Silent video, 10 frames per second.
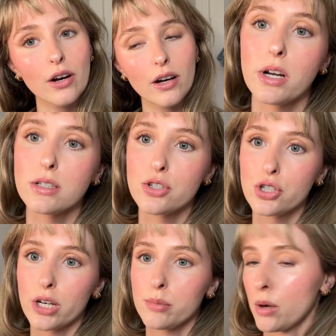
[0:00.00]
I wanted to
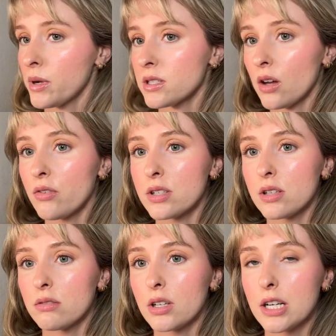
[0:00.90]
share about myself because I
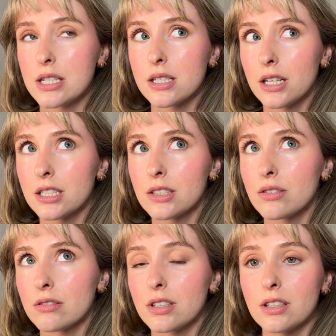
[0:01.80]
realized I didn't
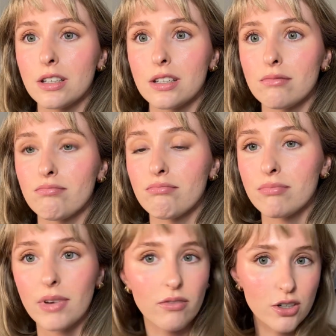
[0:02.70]
really
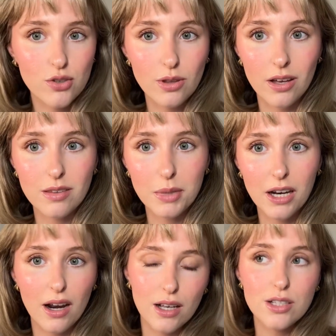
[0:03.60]
ever do that in the beginning.